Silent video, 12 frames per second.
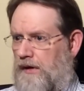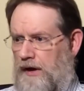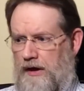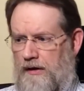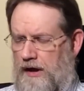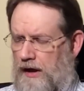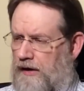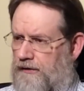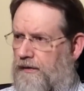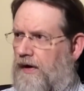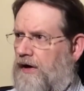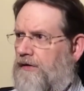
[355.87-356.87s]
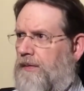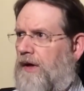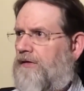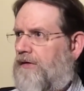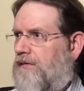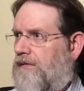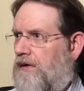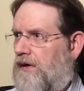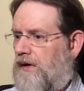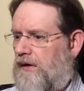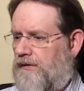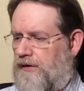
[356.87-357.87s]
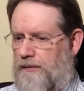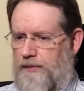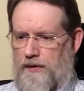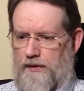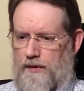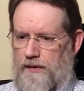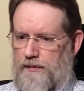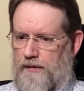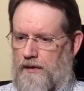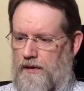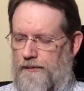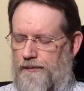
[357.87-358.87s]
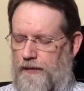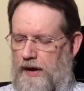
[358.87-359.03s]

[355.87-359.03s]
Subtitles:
They can get very expensive. Typical